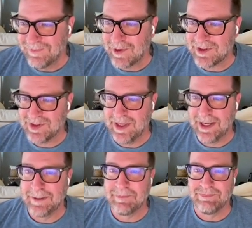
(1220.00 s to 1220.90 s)
first
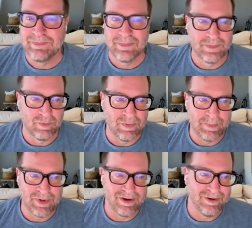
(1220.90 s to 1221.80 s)
thing,
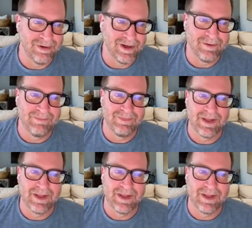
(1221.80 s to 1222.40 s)
remember earlier,